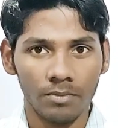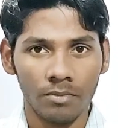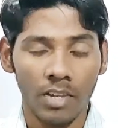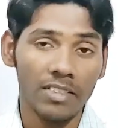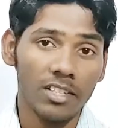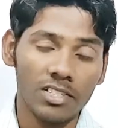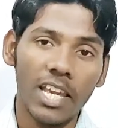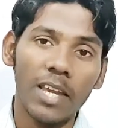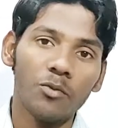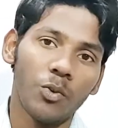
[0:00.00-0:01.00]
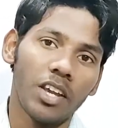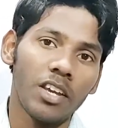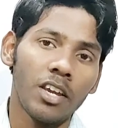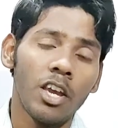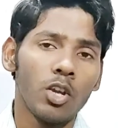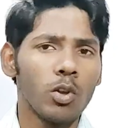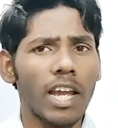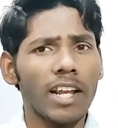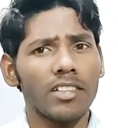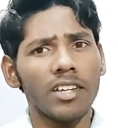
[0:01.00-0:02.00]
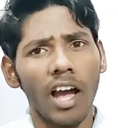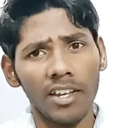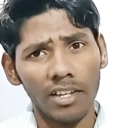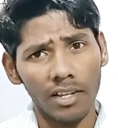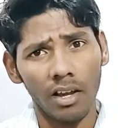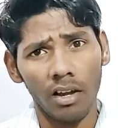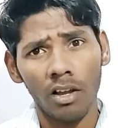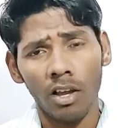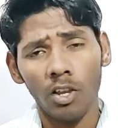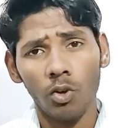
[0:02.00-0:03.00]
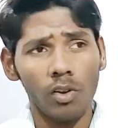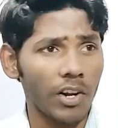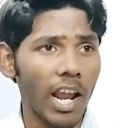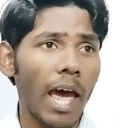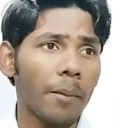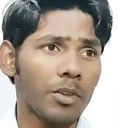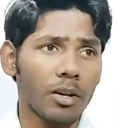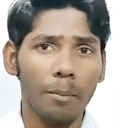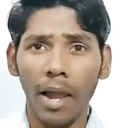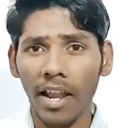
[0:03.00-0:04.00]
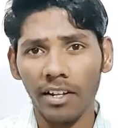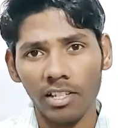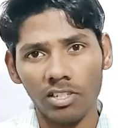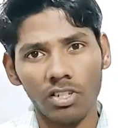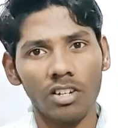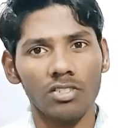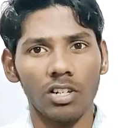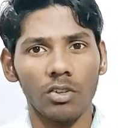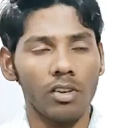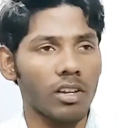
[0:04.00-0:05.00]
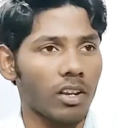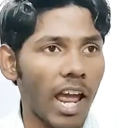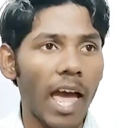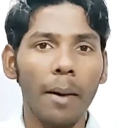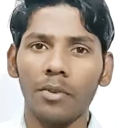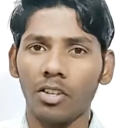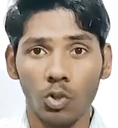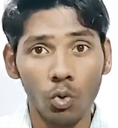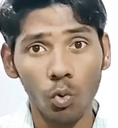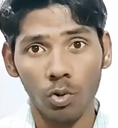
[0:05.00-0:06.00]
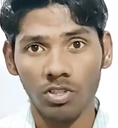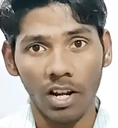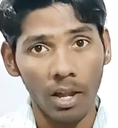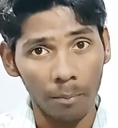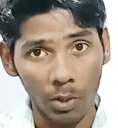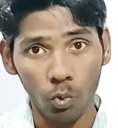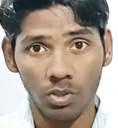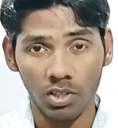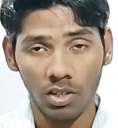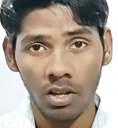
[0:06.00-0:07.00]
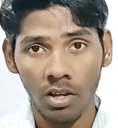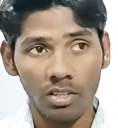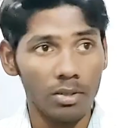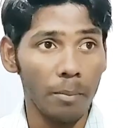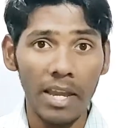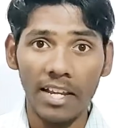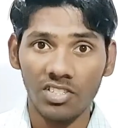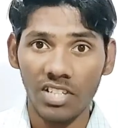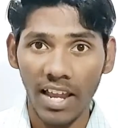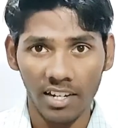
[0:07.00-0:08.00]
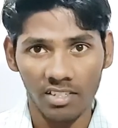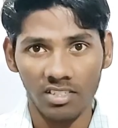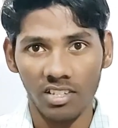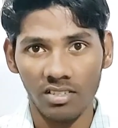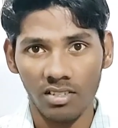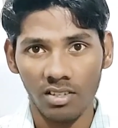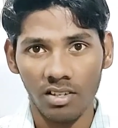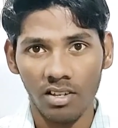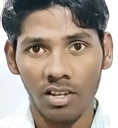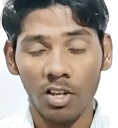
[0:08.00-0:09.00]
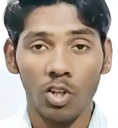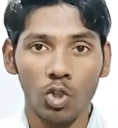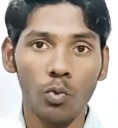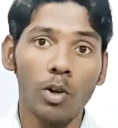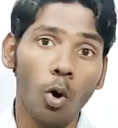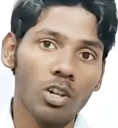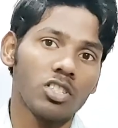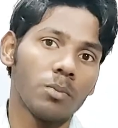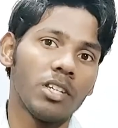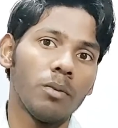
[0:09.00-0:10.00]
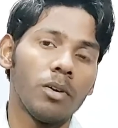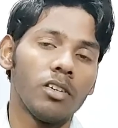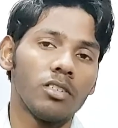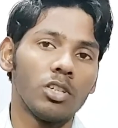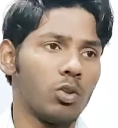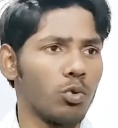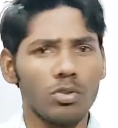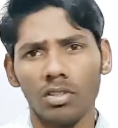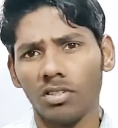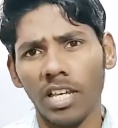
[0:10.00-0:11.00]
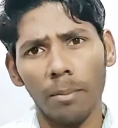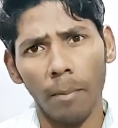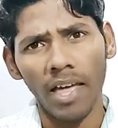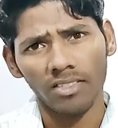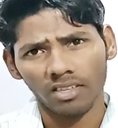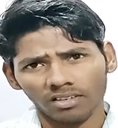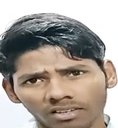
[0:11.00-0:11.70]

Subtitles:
In the same way, you'll get the idea, you'll grab the grammatical structure, you'll grab the rules that I'm using to make sentences. You will also be able to use the same method.